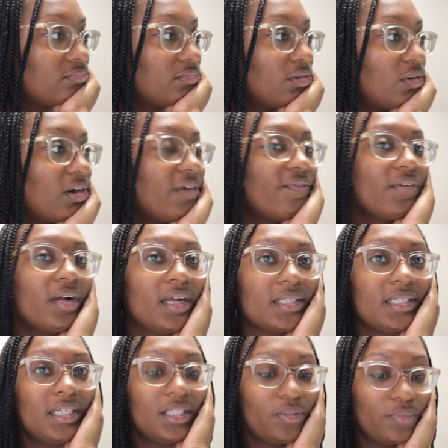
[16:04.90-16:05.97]
no, I forgot
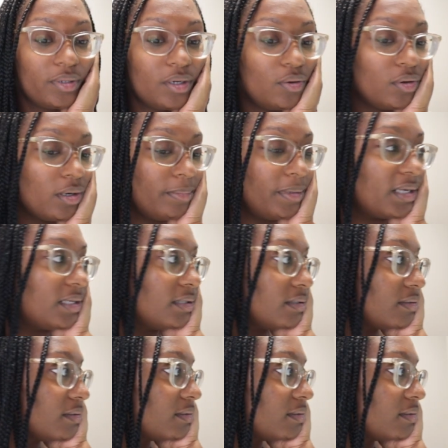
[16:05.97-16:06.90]
to hit the record button.